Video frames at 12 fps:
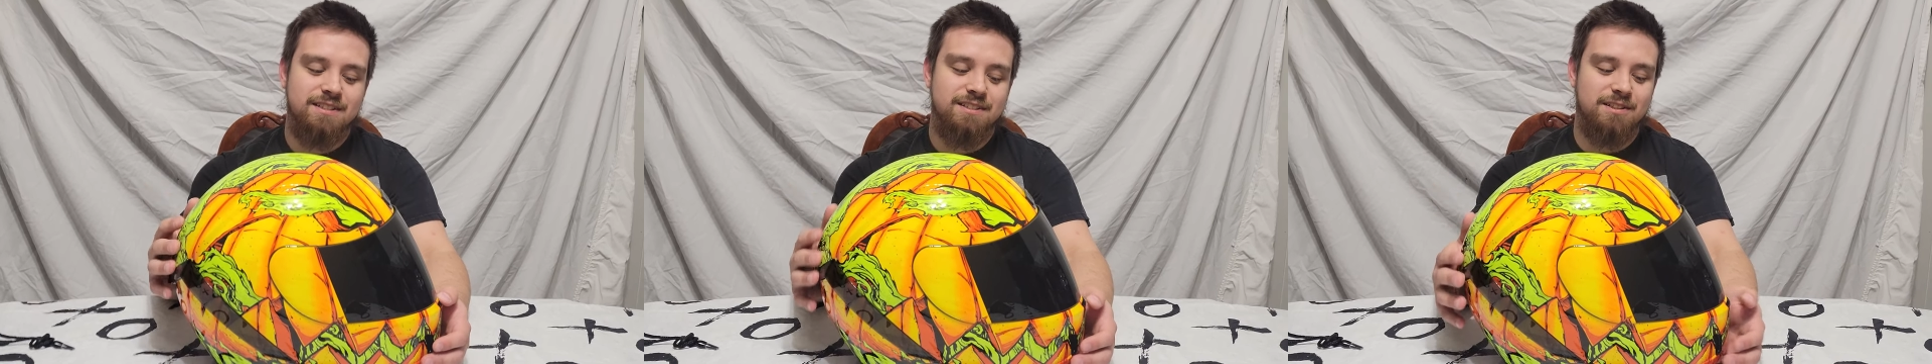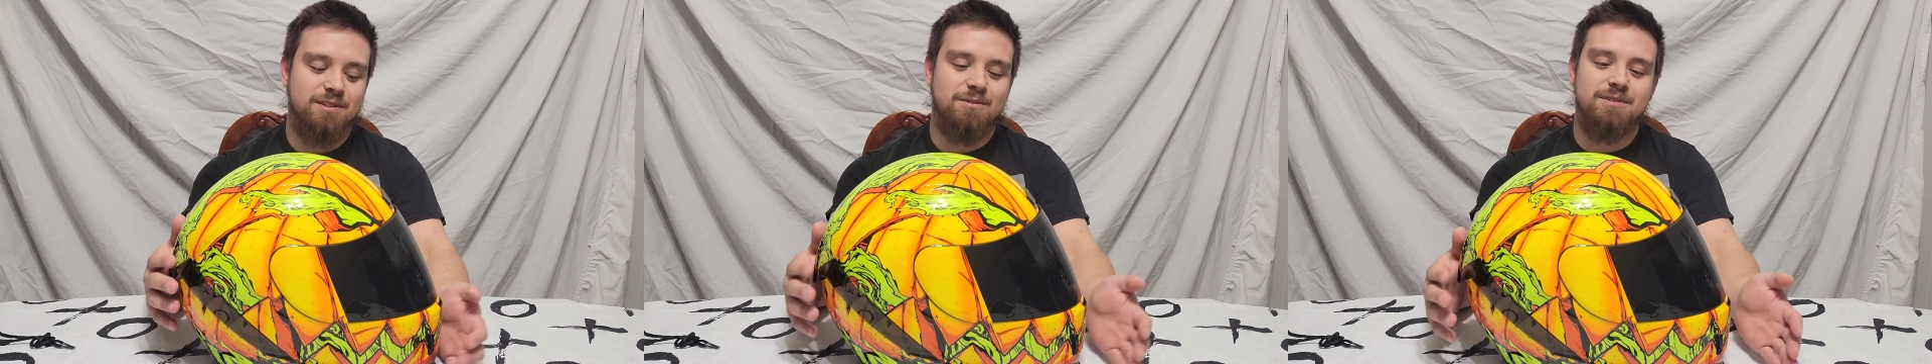
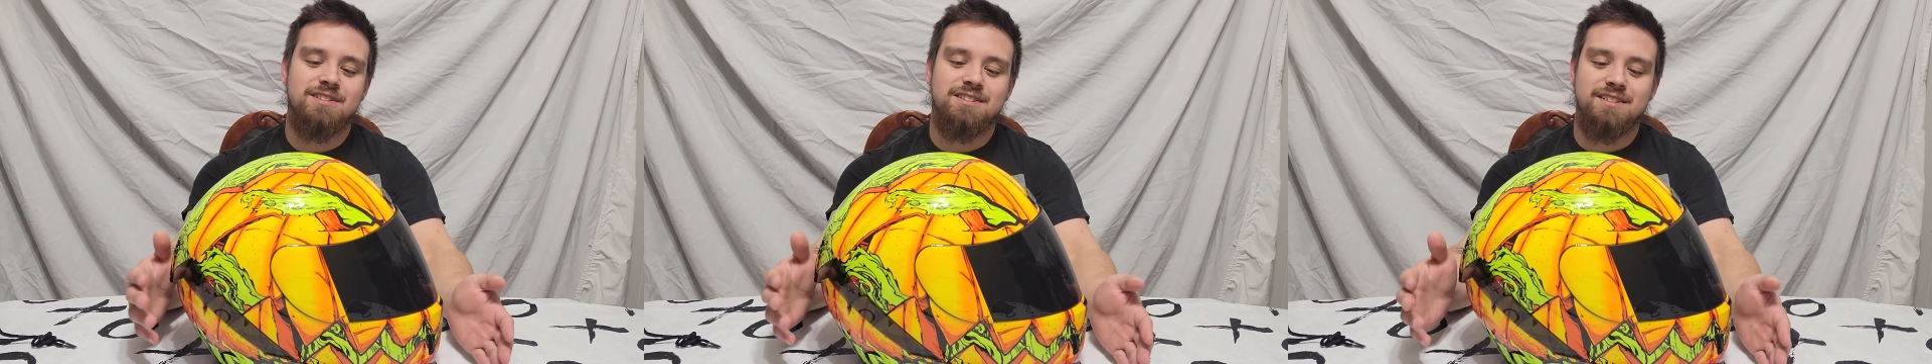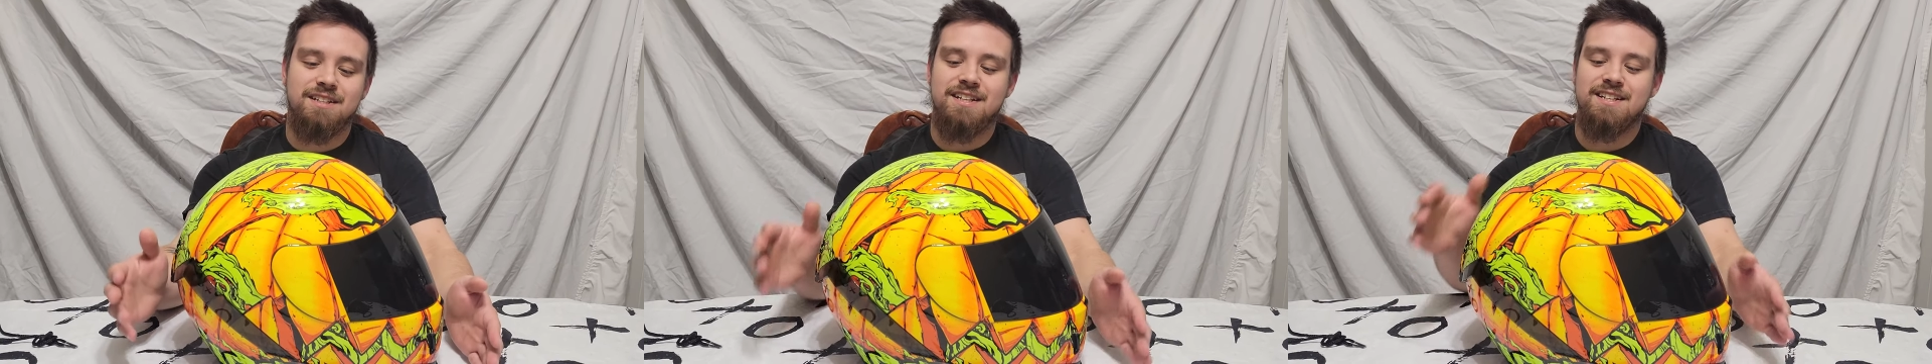So it's
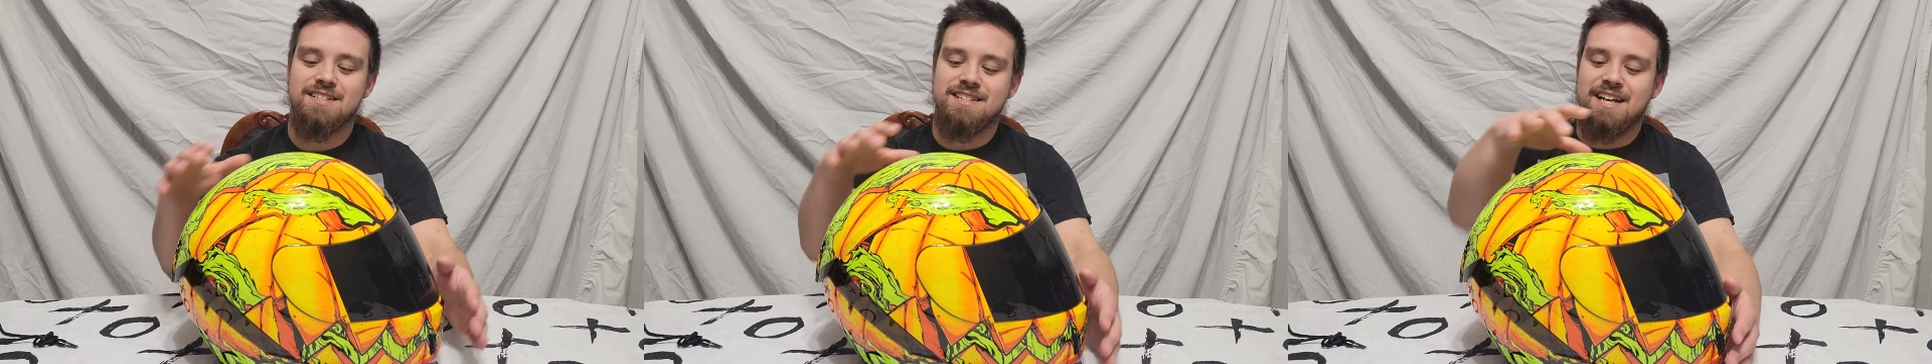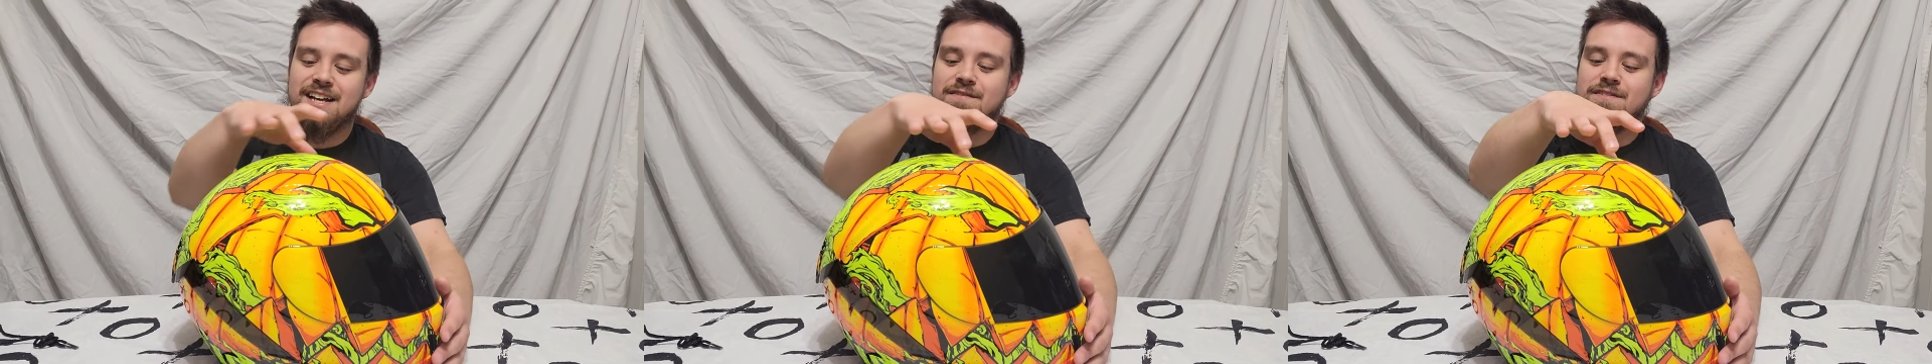it doesn't
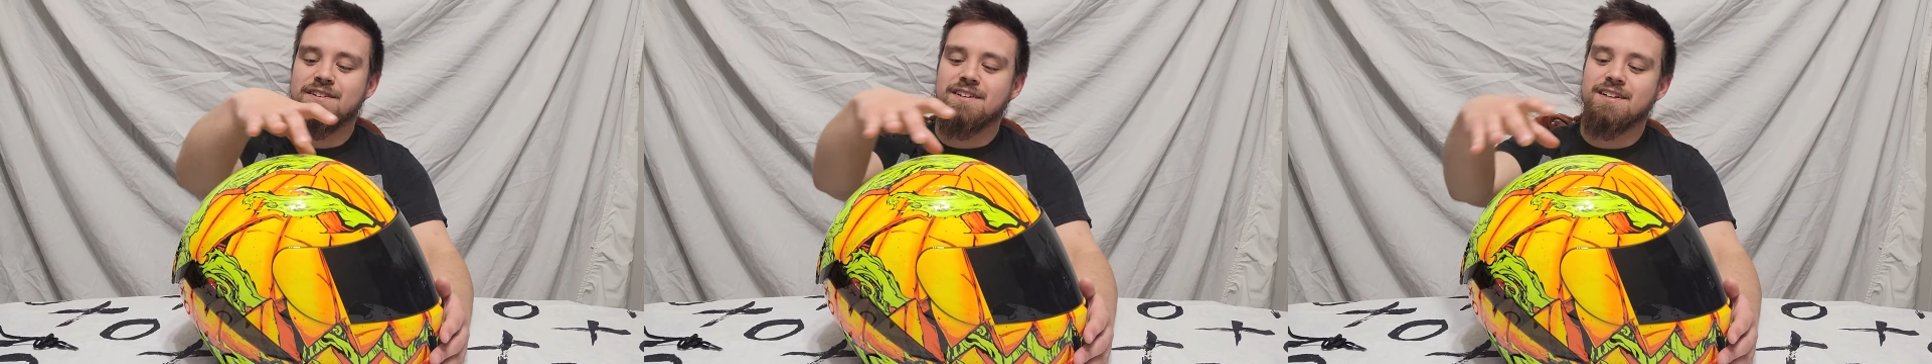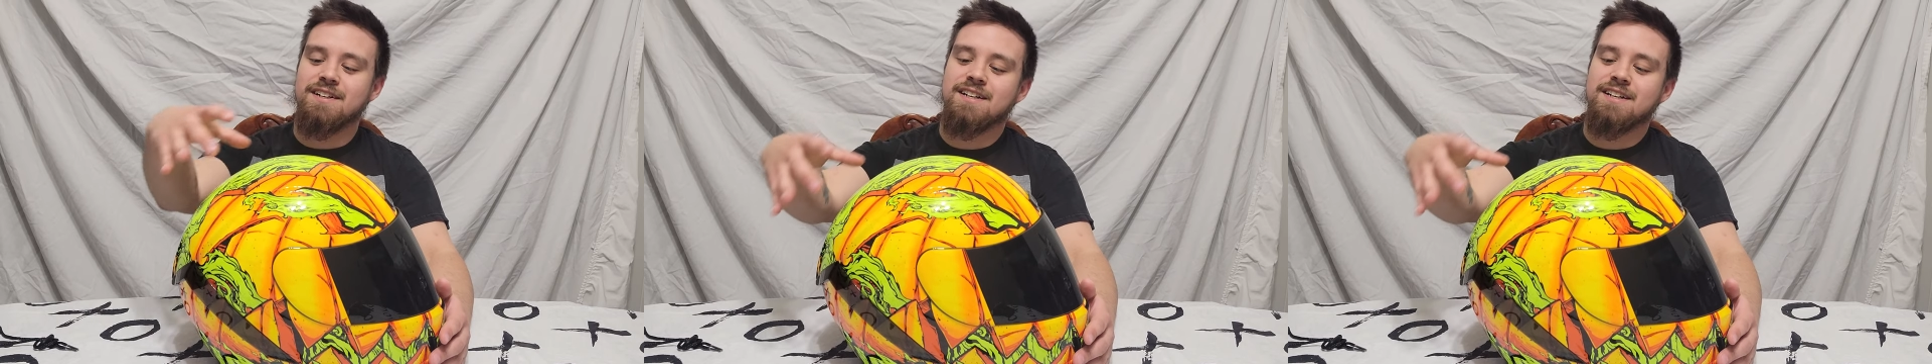have the